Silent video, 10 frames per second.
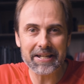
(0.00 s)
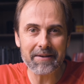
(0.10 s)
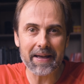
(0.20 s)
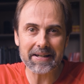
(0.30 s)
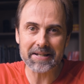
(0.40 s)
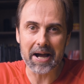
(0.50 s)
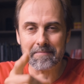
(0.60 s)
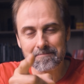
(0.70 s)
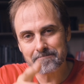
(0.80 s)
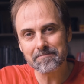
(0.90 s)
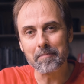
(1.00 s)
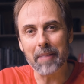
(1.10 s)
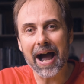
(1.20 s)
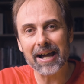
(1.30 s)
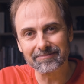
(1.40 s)
See you next time.
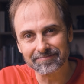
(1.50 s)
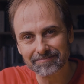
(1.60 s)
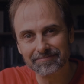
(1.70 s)
Bye.